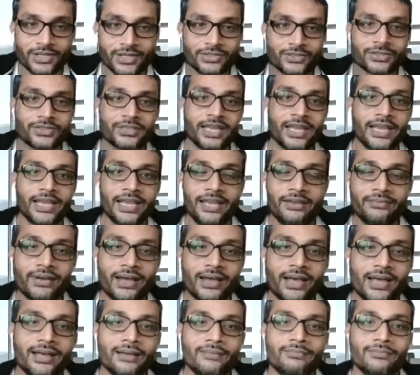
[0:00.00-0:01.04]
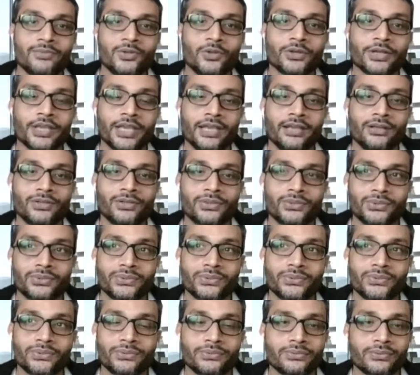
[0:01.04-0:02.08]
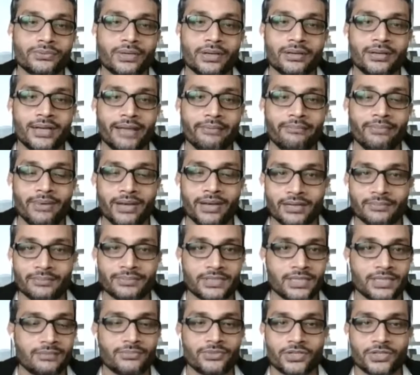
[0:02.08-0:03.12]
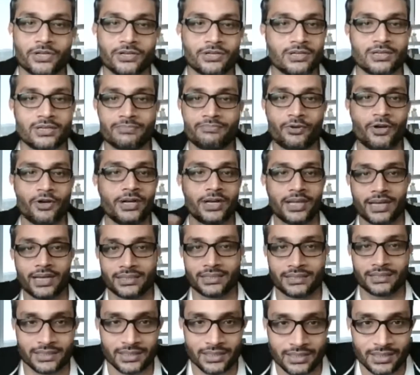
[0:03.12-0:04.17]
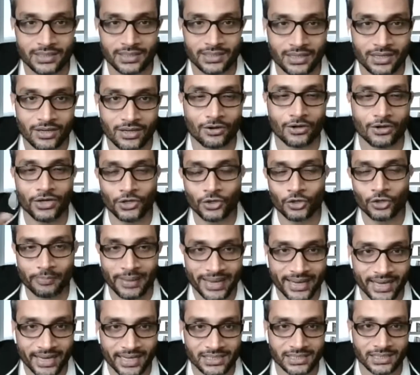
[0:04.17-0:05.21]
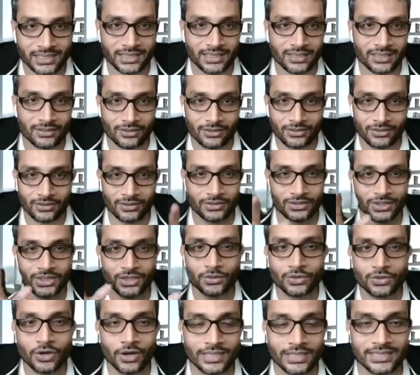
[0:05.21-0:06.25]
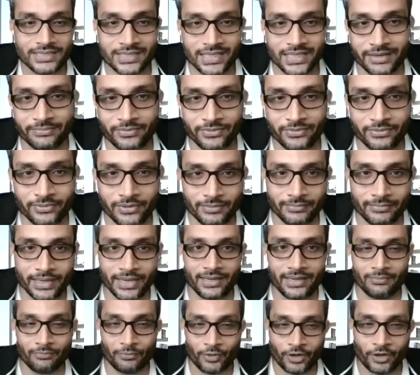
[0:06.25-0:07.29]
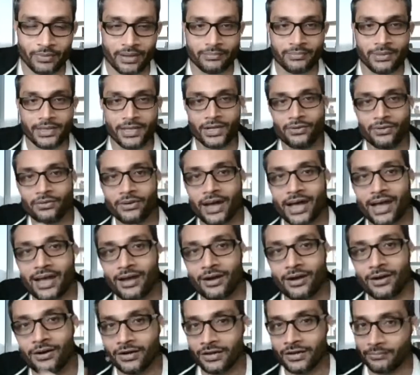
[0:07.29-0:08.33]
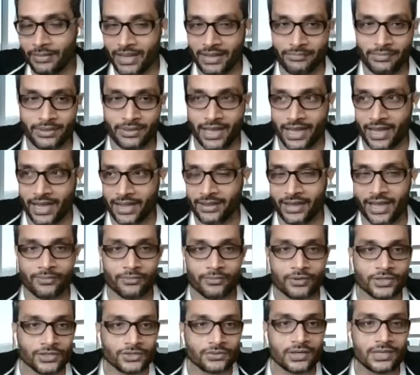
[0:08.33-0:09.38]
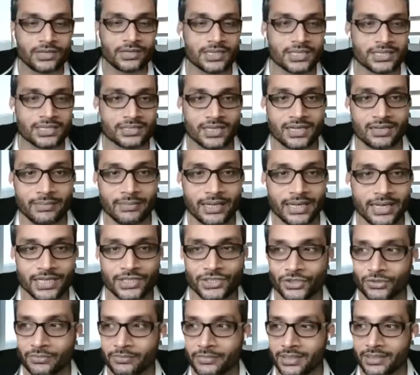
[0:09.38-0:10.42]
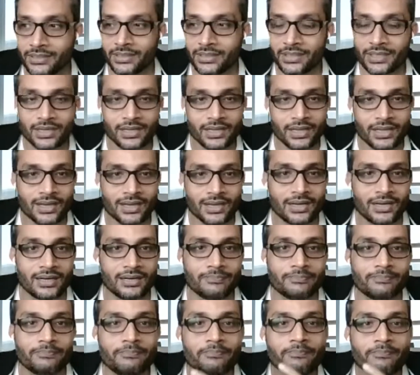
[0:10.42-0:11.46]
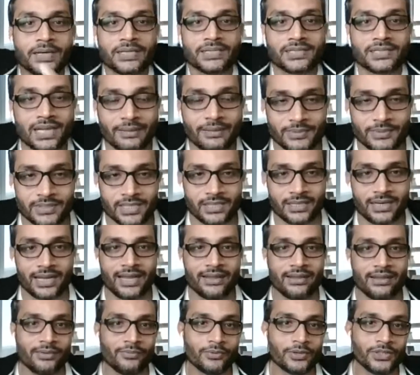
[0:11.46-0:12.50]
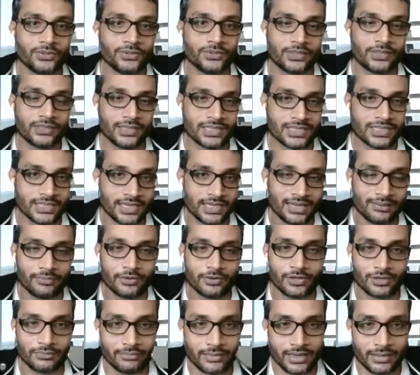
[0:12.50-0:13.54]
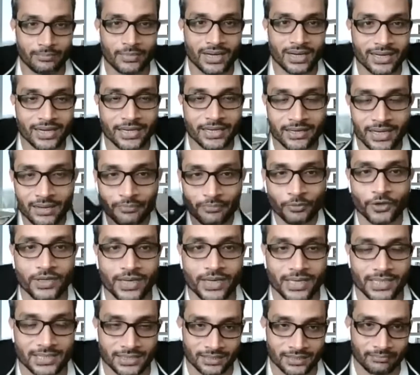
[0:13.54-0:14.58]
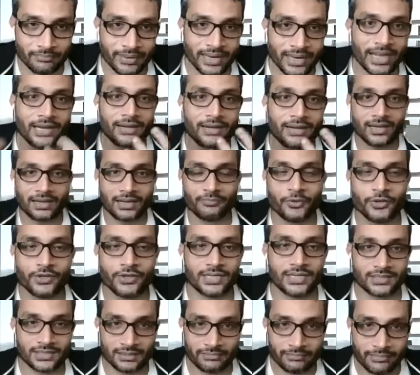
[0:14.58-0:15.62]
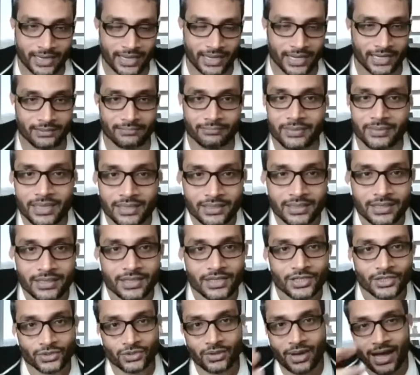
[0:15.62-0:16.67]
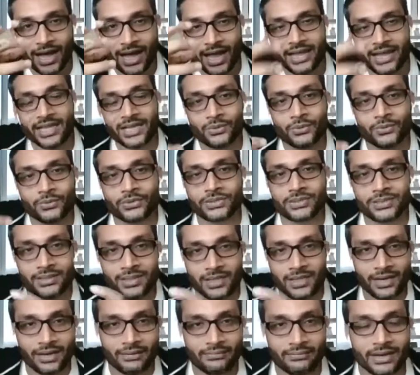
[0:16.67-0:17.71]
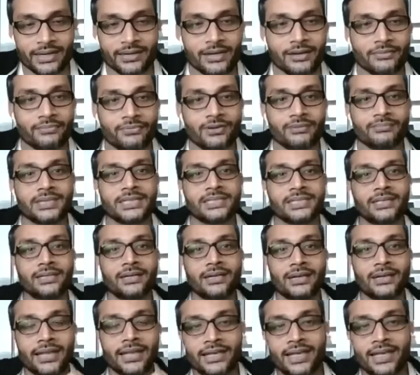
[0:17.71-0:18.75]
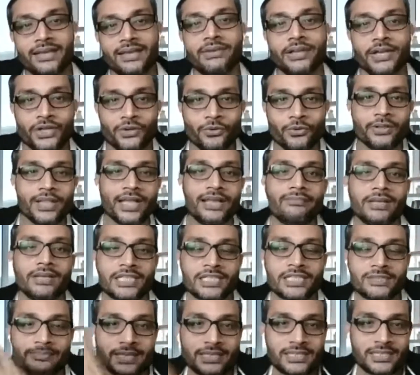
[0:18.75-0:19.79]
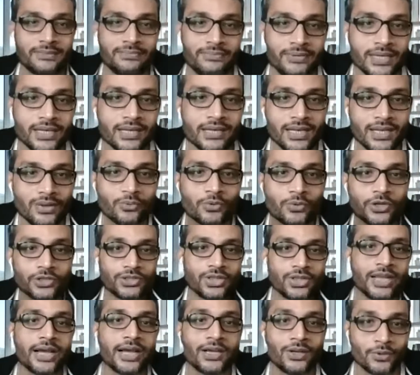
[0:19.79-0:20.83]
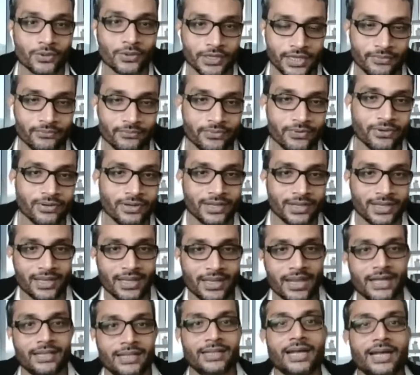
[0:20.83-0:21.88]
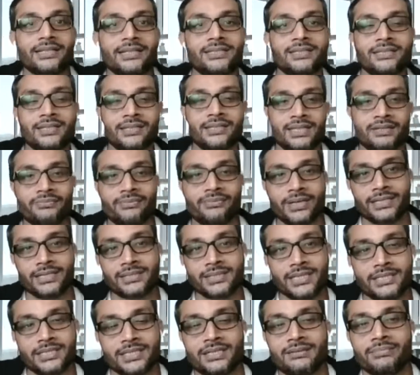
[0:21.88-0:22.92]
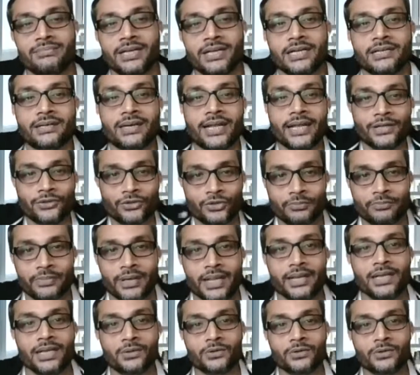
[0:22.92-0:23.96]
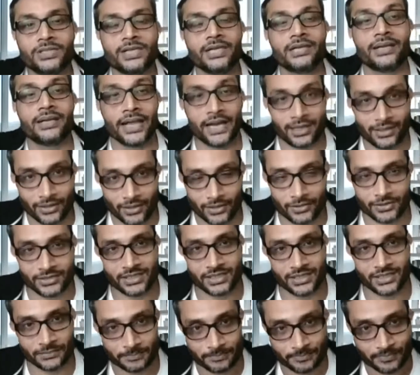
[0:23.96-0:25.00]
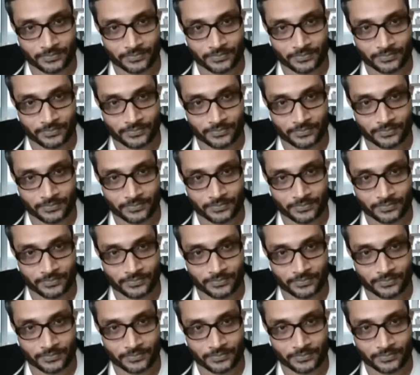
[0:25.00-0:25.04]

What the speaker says: So say if I am looking to develop some sort of product or new packaging or new concept for my probably or maybe I want to understand my consumer uh, perception. I want to understand about my market reputation, brand build. So I use relevant information and I give it to them specifically what they are looking for, and that's the differentiation we are trying to bring using technology.